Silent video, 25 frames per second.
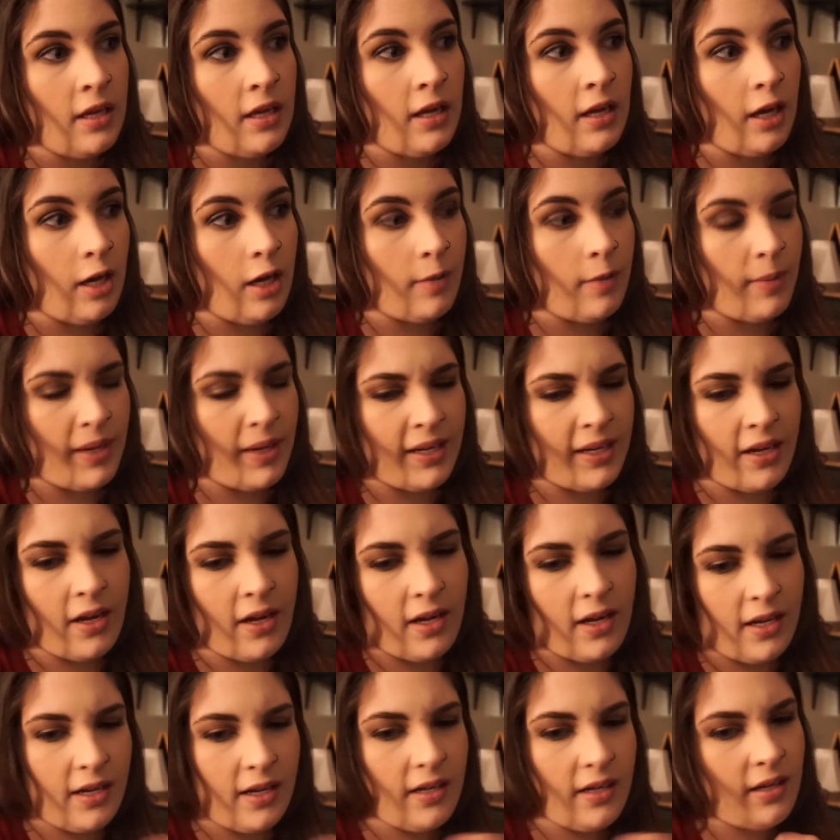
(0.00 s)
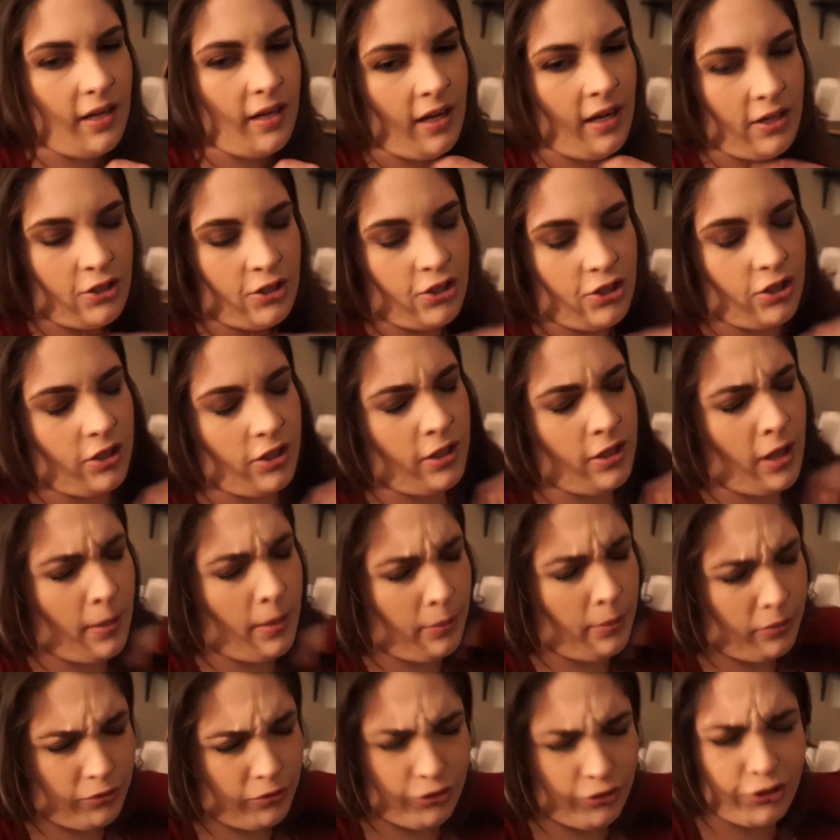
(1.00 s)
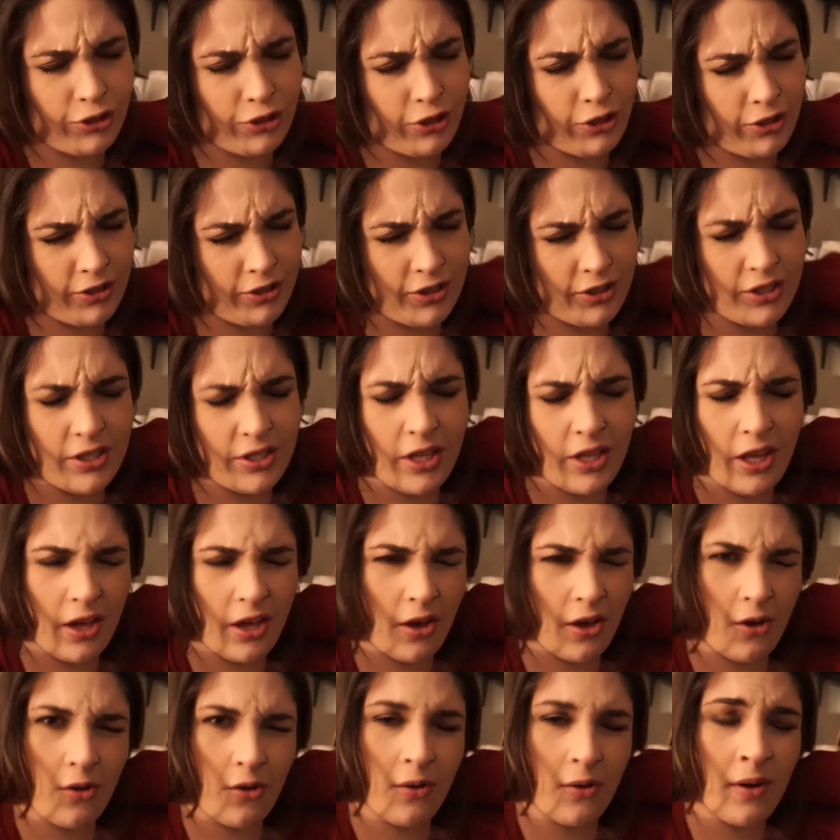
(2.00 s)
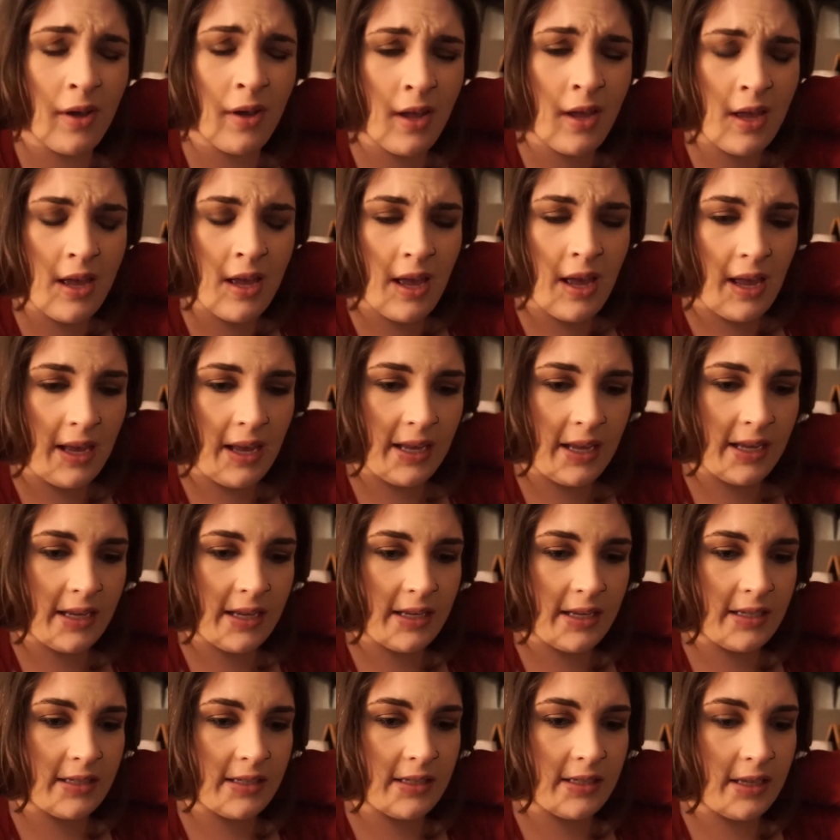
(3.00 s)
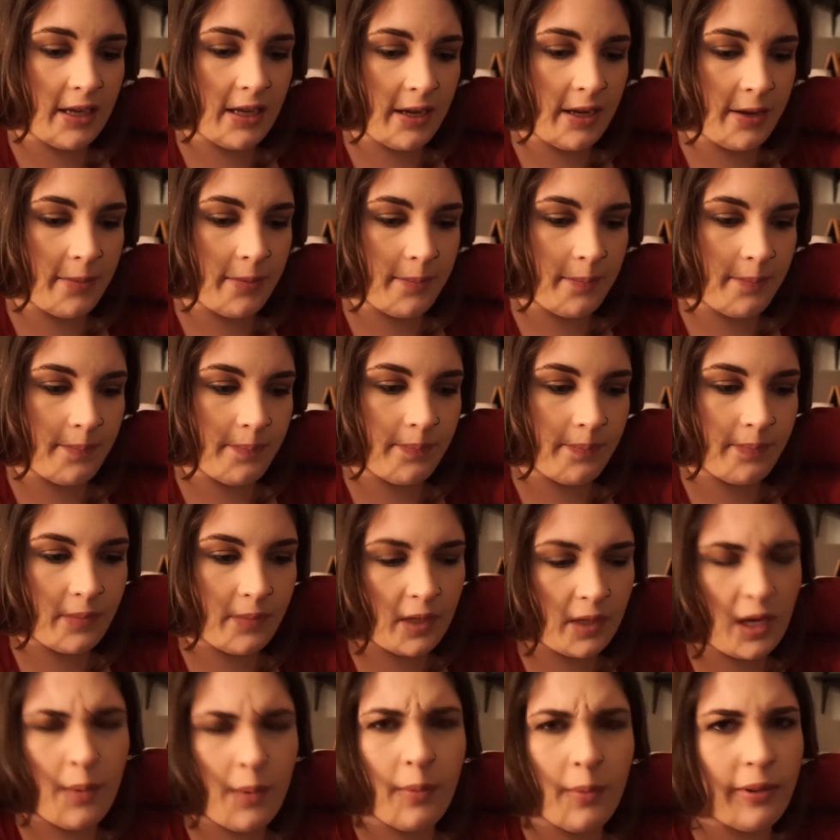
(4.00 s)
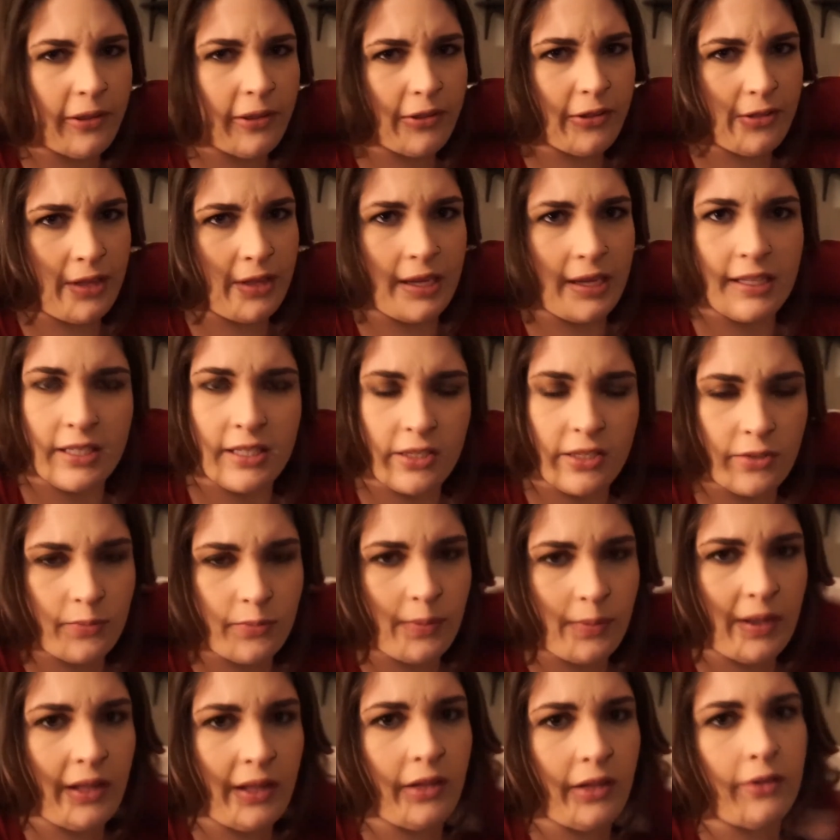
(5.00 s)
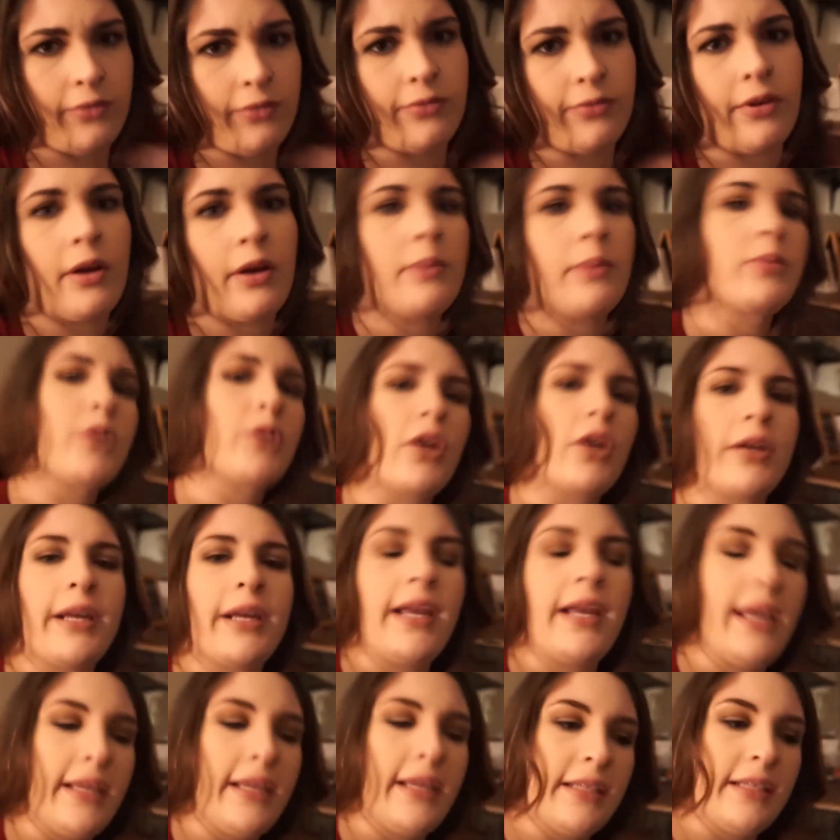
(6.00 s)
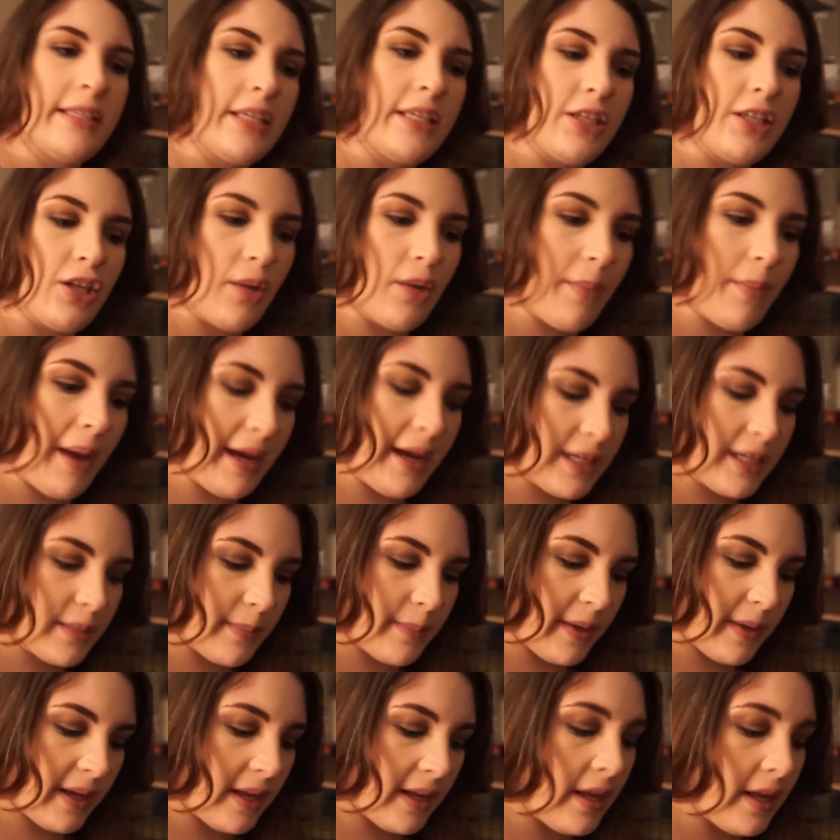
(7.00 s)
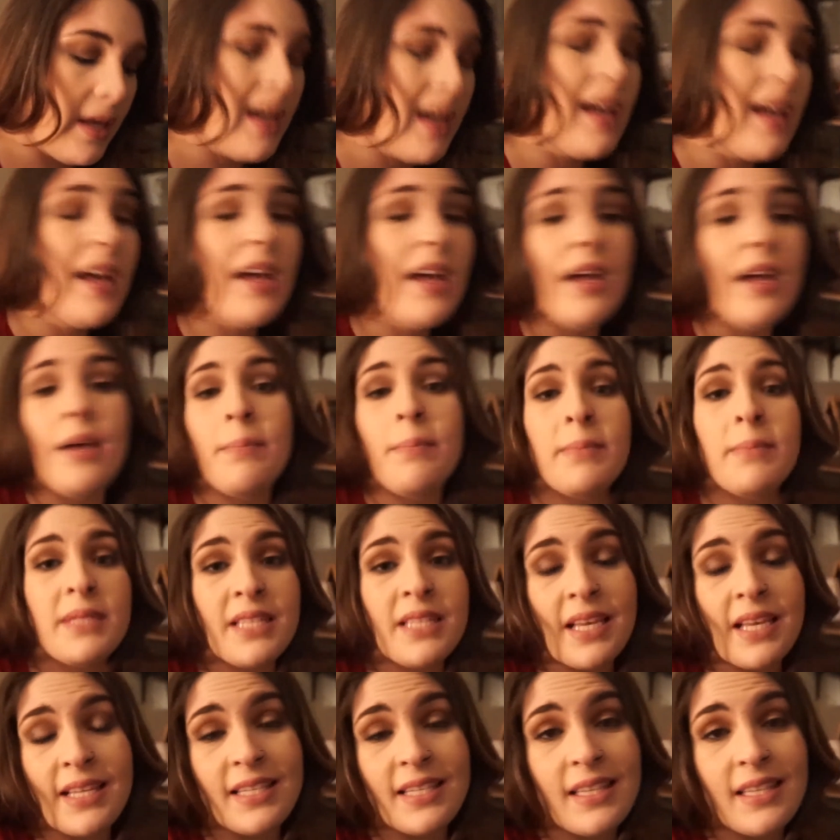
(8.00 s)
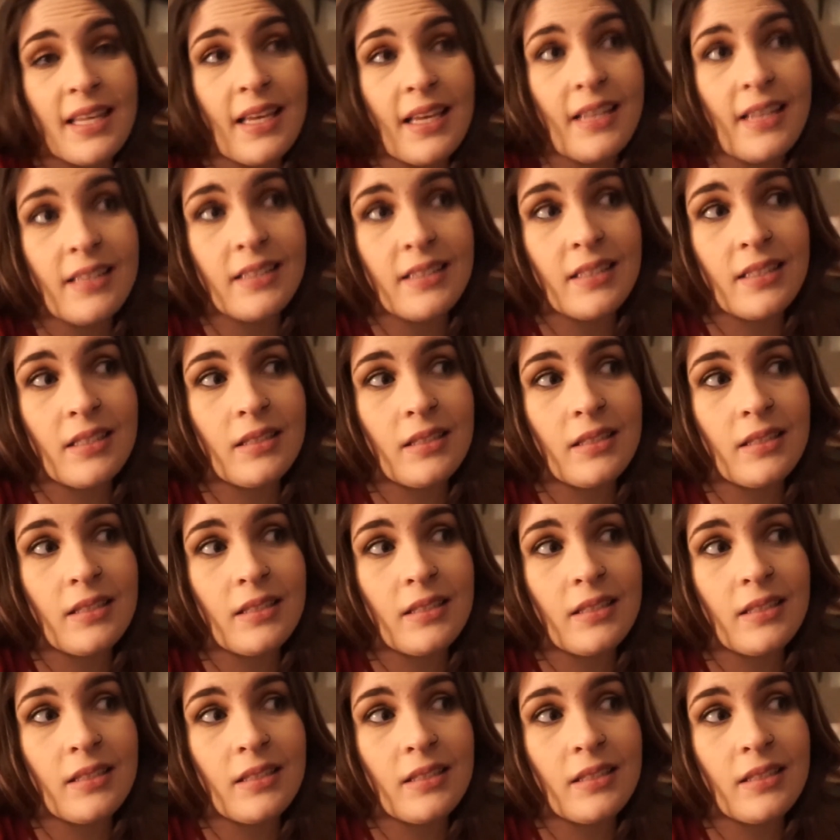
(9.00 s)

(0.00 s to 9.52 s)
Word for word: Um, I got a sh couple shirts though, and um, a couple other things as well from Target and TJ Maxx, but besides that,